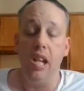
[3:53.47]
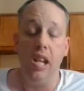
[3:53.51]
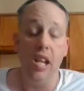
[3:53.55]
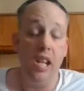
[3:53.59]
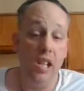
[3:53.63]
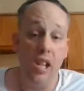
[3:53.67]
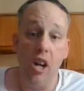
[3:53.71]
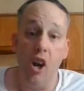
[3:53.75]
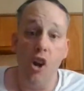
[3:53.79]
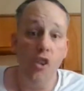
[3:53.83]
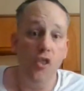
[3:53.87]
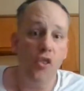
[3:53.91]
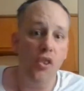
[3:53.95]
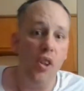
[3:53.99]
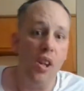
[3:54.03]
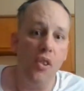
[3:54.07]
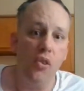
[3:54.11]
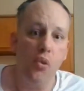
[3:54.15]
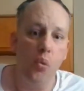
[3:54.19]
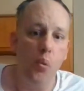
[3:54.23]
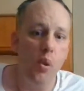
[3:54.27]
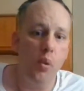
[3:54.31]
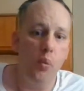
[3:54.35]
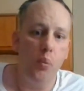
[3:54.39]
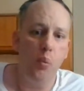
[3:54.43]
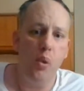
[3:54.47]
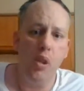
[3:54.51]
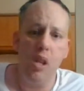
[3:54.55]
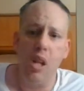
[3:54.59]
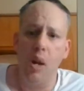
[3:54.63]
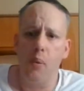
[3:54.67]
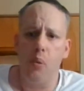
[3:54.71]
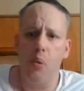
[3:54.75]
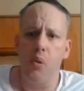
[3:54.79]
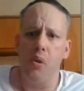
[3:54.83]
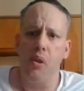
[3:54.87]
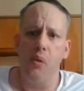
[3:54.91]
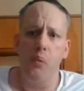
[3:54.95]
In our states, we
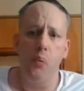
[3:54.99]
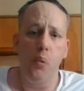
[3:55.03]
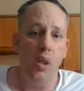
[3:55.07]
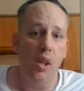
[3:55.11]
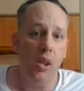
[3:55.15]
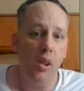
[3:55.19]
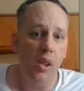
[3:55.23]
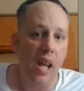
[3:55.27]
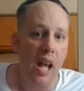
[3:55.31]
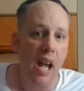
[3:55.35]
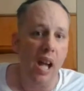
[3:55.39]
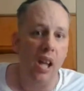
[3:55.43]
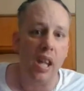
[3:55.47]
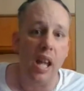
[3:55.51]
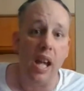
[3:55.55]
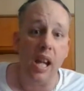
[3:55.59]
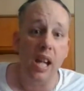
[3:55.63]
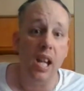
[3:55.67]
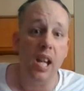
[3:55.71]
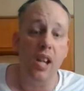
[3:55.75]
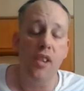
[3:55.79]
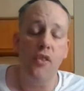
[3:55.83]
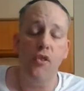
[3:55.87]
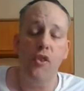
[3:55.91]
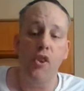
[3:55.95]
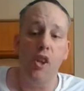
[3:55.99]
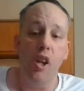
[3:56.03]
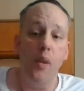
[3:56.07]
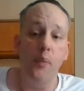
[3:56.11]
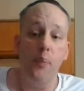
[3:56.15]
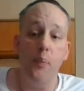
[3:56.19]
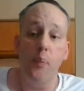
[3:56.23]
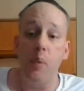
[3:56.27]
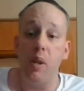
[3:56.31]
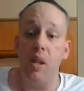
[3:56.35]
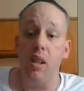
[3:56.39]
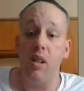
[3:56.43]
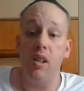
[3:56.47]
never would allow that kind of
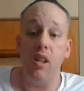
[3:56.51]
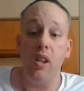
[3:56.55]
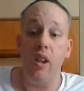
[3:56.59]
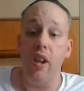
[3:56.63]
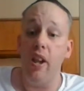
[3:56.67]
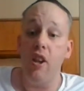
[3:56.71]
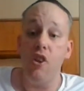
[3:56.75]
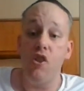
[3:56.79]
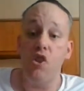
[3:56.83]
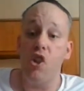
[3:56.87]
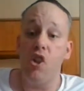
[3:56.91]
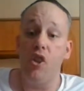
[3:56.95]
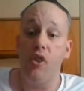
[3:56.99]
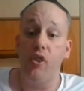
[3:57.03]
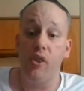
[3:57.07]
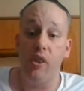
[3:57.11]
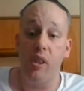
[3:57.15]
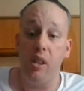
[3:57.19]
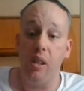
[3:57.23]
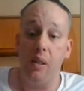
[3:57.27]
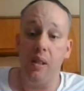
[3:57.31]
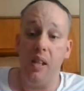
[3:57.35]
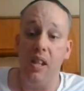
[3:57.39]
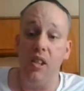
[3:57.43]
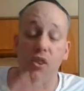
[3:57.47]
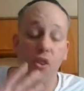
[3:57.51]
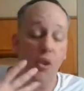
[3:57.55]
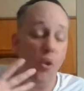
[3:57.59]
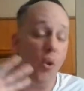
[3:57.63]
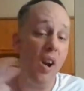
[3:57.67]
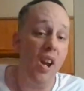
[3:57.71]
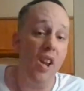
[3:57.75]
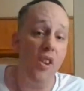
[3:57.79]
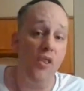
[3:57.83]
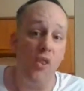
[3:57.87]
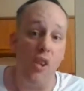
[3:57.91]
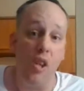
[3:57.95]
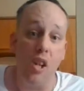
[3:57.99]
stuff. But it's
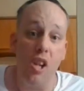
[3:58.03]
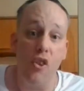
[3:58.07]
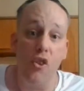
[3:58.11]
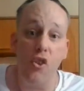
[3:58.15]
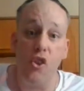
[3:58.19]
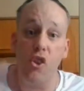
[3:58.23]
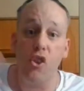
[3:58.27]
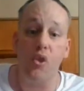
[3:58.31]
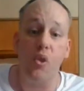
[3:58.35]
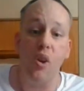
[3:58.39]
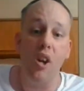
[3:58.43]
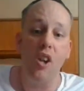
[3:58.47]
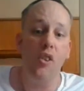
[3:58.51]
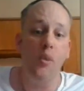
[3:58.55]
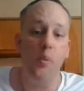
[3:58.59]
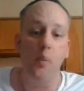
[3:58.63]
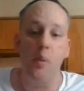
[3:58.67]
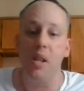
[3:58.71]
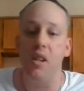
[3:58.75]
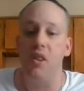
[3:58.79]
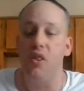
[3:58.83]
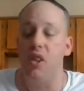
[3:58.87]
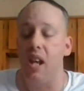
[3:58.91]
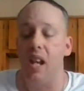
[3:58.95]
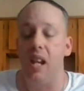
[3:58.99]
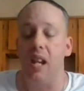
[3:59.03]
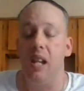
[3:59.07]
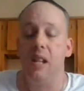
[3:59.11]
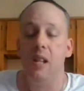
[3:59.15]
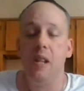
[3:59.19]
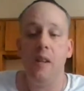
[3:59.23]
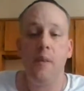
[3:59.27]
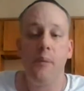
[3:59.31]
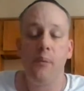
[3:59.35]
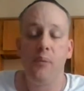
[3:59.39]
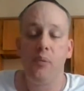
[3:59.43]
crazy. It's just crazy to me that.